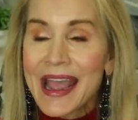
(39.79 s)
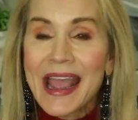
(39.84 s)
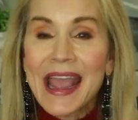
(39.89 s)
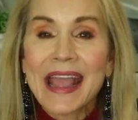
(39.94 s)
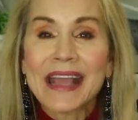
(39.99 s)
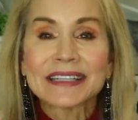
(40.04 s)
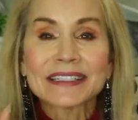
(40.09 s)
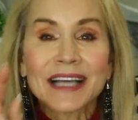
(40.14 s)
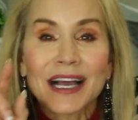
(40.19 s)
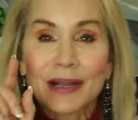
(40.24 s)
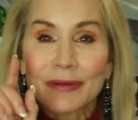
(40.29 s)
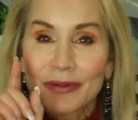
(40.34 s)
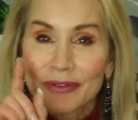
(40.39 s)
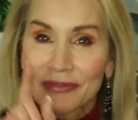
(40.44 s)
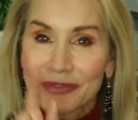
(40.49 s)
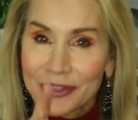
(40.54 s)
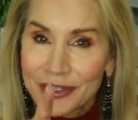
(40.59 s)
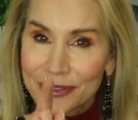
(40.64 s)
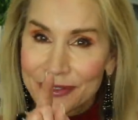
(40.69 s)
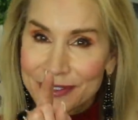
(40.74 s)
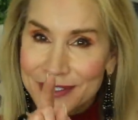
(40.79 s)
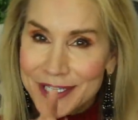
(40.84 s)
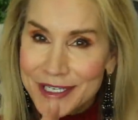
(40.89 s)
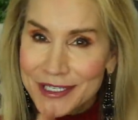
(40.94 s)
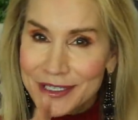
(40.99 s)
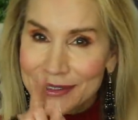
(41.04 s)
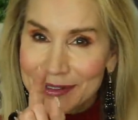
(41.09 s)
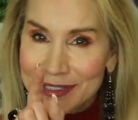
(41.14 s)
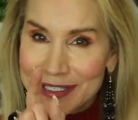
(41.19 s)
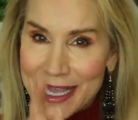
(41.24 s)
And I refuse to
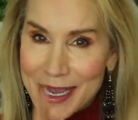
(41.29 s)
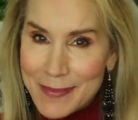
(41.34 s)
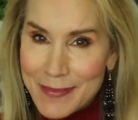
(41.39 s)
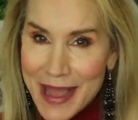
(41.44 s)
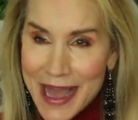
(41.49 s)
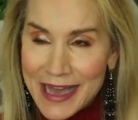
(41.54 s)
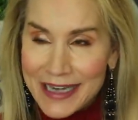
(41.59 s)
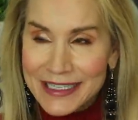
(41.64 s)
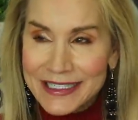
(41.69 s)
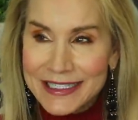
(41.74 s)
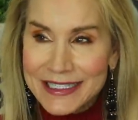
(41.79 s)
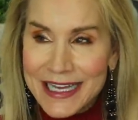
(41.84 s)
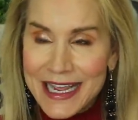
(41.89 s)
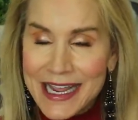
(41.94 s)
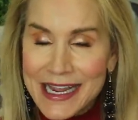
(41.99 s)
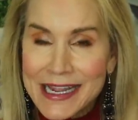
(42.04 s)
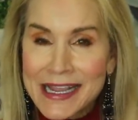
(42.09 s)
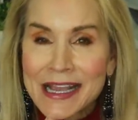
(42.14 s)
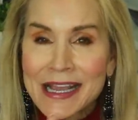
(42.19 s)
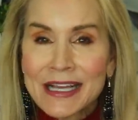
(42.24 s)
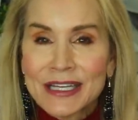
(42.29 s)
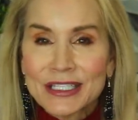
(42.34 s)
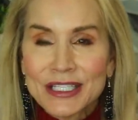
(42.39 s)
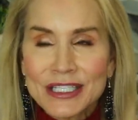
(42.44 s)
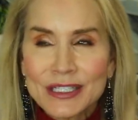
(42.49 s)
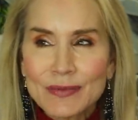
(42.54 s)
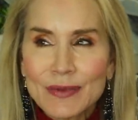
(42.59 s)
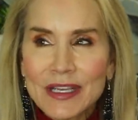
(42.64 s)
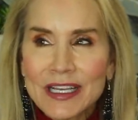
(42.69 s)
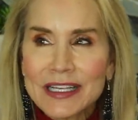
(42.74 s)
do St. Patty's Day
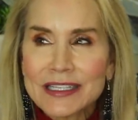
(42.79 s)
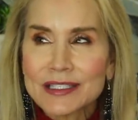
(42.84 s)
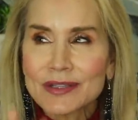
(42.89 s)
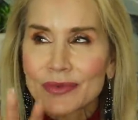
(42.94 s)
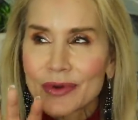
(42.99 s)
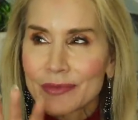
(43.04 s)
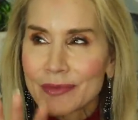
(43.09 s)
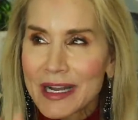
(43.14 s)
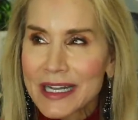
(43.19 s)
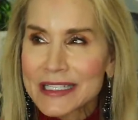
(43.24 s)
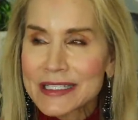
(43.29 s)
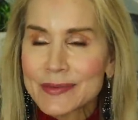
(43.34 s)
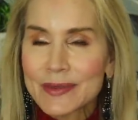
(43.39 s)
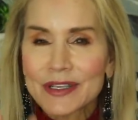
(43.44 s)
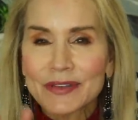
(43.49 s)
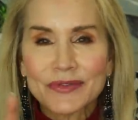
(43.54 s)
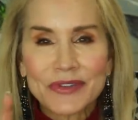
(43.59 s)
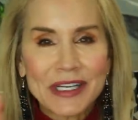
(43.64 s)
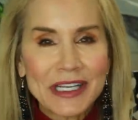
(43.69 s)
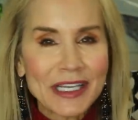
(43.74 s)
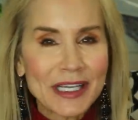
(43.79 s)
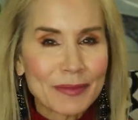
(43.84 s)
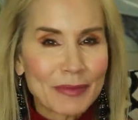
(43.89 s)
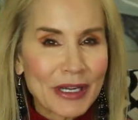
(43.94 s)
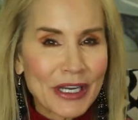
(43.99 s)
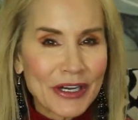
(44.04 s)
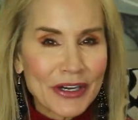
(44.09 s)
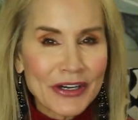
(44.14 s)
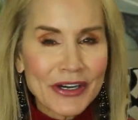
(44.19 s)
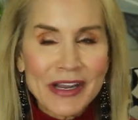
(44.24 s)
just because it reminds me of drinking
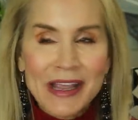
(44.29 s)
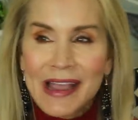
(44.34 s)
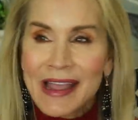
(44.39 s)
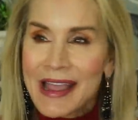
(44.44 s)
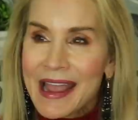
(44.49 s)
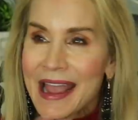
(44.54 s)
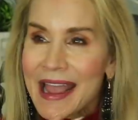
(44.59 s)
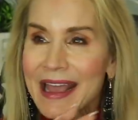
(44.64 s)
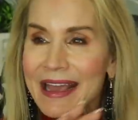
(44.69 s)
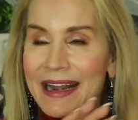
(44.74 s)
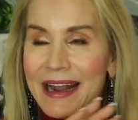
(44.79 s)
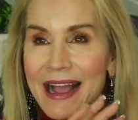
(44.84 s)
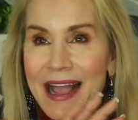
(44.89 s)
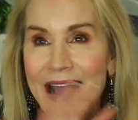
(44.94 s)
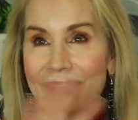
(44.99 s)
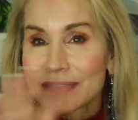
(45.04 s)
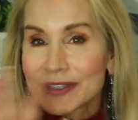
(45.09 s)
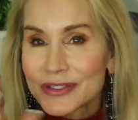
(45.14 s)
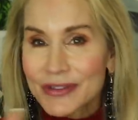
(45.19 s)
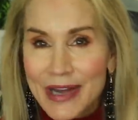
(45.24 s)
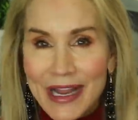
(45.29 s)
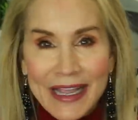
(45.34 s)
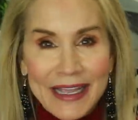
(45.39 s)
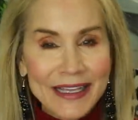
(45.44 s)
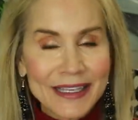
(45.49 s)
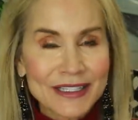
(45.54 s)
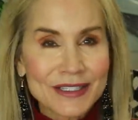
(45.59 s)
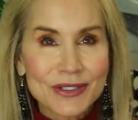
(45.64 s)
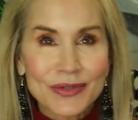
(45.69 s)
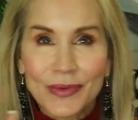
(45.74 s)
beer. And I haven't
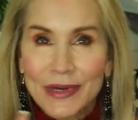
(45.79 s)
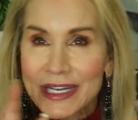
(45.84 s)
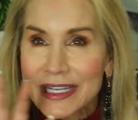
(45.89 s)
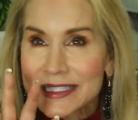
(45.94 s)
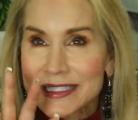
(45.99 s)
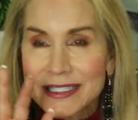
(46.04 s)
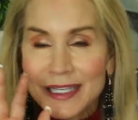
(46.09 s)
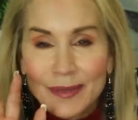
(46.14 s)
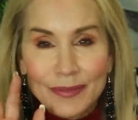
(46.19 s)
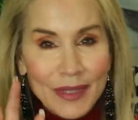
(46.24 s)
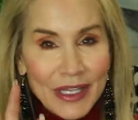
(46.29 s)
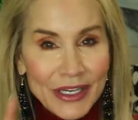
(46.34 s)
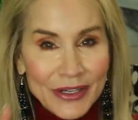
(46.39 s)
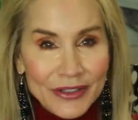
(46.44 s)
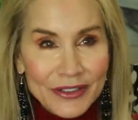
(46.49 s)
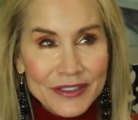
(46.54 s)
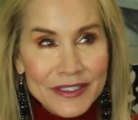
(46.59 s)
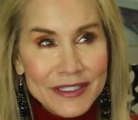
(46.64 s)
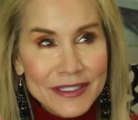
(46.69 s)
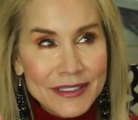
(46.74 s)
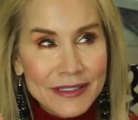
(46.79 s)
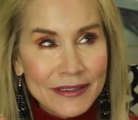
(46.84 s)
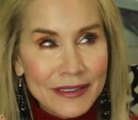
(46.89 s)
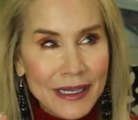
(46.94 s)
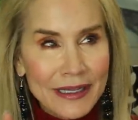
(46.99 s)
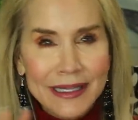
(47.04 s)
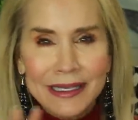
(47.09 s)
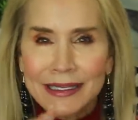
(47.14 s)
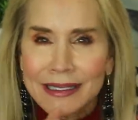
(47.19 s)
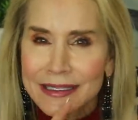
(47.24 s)
drank in 20 some years,
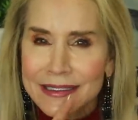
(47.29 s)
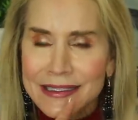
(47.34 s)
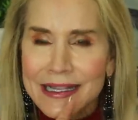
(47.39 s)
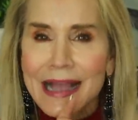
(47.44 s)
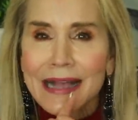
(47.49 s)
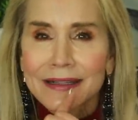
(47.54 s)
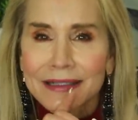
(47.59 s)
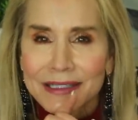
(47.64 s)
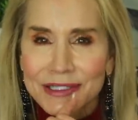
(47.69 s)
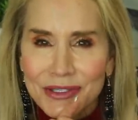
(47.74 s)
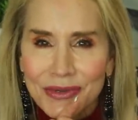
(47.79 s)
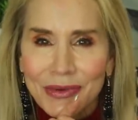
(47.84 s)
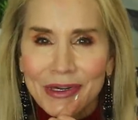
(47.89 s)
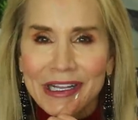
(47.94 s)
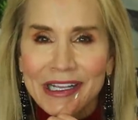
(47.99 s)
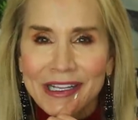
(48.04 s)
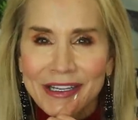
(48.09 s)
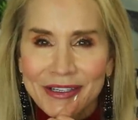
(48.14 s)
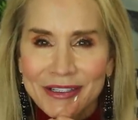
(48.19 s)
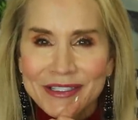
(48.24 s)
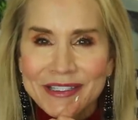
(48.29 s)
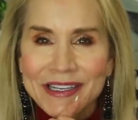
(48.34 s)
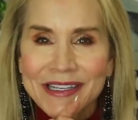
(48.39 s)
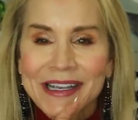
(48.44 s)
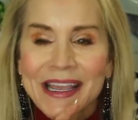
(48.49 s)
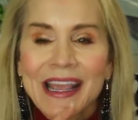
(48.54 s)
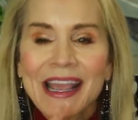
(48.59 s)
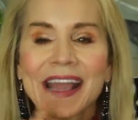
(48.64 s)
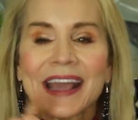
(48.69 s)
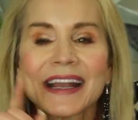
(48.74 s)
I think exactly 20 years.
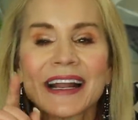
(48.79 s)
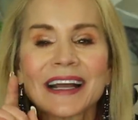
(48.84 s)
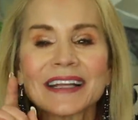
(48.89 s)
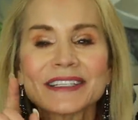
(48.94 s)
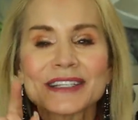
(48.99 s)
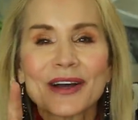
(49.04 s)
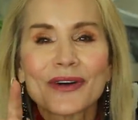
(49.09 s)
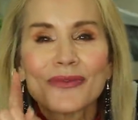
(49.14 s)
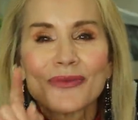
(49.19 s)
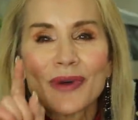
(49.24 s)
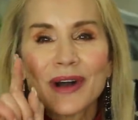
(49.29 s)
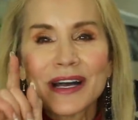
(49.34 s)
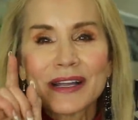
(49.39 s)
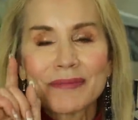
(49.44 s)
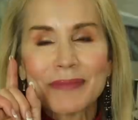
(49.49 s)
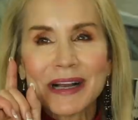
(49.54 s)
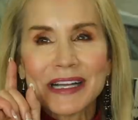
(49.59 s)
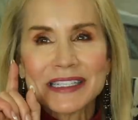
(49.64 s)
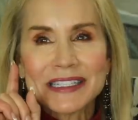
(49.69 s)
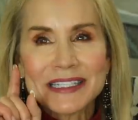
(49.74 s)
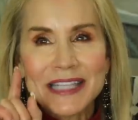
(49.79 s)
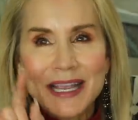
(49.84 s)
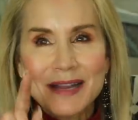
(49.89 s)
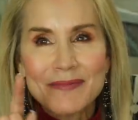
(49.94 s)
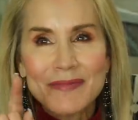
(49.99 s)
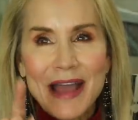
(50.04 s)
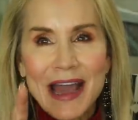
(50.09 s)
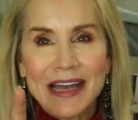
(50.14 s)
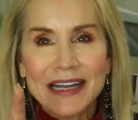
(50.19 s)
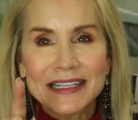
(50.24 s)
And I don't want my
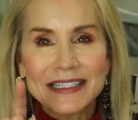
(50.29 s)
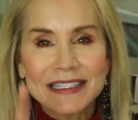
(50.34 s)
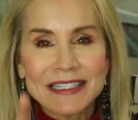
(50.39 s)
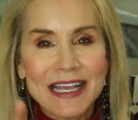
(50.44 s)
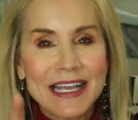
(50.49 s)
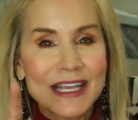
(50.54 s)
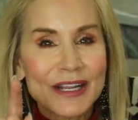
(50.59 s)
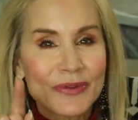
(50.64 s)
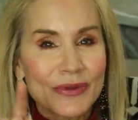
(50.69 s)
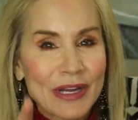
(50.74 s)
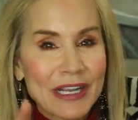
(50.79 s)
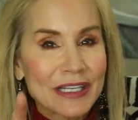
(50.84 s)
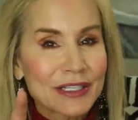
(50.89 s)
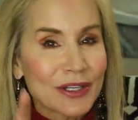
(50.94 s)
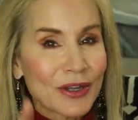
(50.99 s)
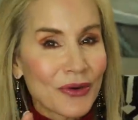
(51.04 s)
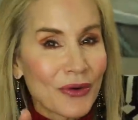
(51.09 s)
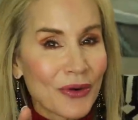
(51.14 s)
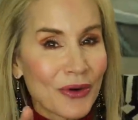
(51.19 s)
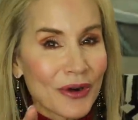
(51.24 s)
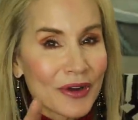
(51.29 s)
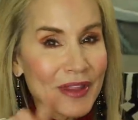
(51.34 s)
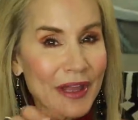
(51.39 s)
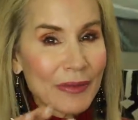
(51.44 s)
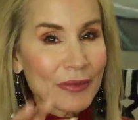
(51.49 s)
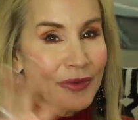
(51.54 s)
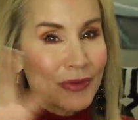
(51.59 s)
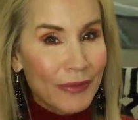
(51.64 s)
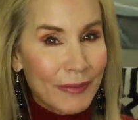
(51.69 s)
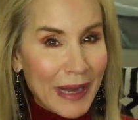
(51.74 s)
St. Patty's Day green decor
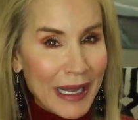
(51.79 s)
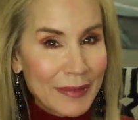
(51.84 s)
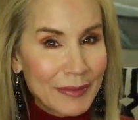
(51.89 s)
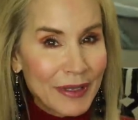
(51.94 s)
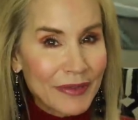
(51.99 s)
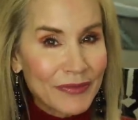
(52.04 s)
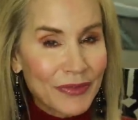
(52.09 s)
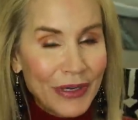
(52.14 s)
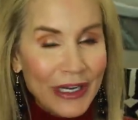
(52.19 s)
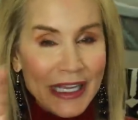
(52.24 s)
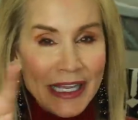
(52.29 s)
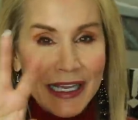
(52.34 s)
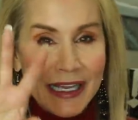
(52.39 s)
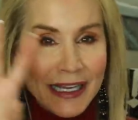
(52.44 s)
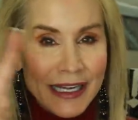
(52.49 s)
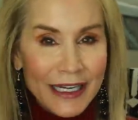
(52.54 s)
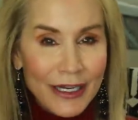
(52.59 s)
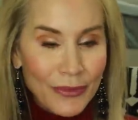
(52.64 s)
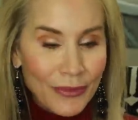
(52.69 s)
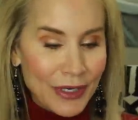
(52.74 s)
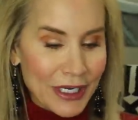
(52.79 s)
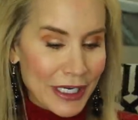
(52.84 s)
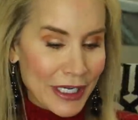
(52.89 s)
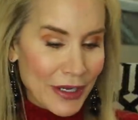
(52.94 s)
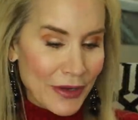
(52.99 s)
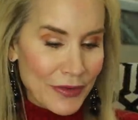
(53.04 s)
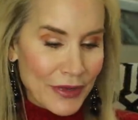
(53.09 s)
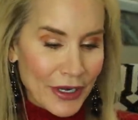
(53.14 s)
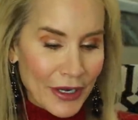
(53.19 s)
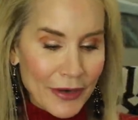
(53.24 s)
that would remind me of drinking, and I don't want to
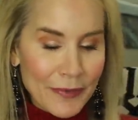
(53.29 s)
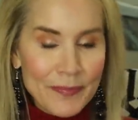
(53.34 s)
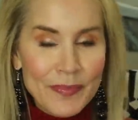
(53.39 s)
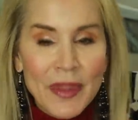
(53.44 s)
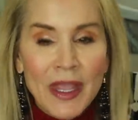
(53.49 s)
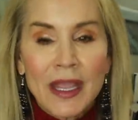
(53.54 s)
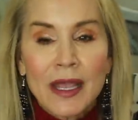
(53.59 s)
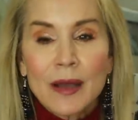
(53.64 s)
go there.